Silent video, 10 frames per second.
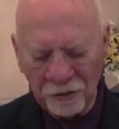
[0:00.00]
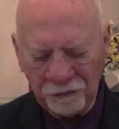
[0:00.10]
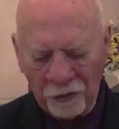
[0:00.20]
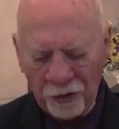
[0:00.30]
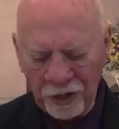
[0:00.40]

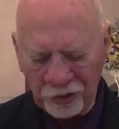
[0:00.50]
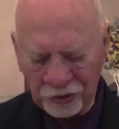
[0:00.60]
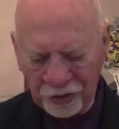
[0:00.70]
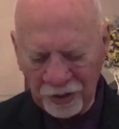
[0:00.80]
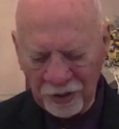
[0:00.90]

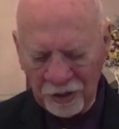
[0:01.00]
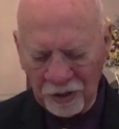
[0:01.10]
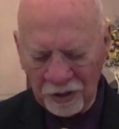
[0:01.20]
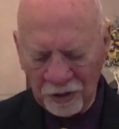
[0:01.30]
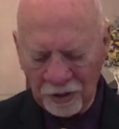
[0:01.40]
Forest
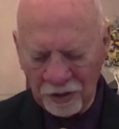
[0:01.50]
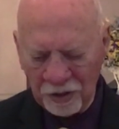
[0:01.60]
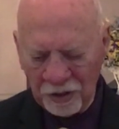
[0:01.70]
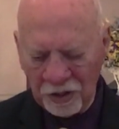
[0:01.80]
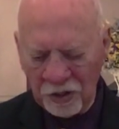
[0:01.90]

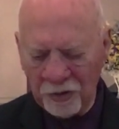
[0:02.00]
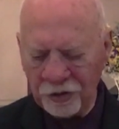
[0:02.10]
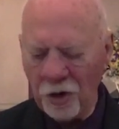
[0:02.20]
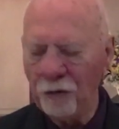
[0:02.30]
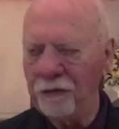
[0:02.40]

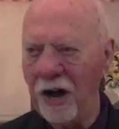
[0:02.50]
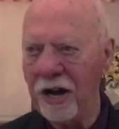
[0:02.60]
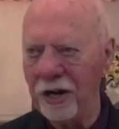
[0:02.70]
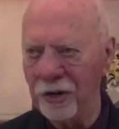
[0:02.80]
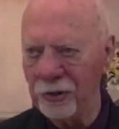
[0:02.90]
with no
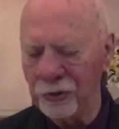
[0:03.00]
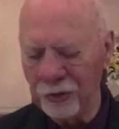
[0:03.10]
fires.